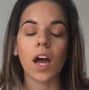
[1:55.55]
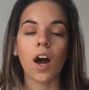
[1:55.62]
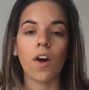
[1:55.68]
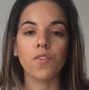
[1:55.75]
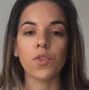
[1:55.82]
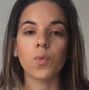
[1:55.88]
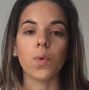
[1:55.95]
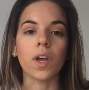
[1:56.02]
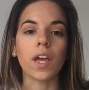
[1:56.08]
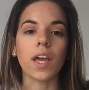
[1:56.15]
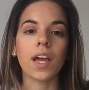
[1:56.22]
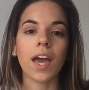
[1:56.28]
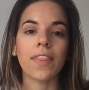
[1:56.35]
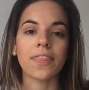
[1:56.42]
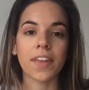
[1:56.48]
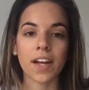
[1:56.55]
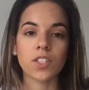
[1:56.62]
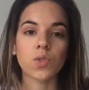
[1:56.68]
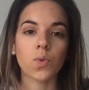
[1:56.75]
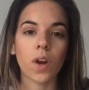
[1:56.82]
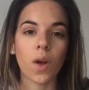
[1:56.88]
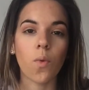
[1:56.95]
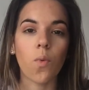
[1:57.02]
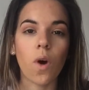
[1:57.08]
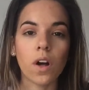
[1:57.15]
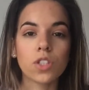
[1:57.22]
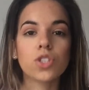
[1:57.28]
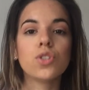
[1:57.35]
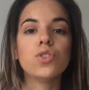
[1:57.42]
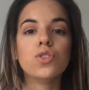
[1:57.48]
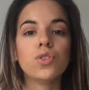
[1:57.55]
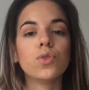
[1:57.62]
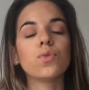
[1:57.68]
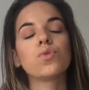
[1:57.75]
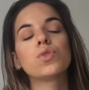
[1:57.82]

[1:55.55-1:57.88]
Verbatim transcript: of the week, and that's what I want to do.